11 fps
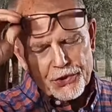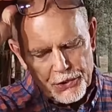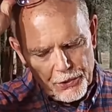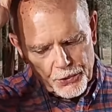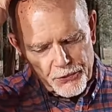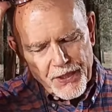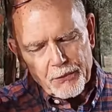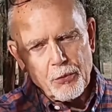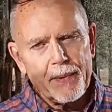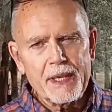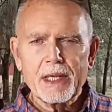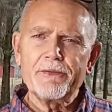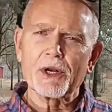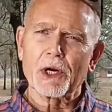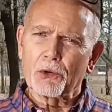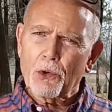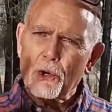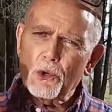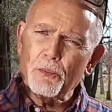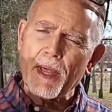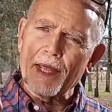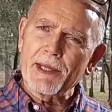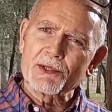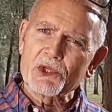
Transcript: two that will make even a grown man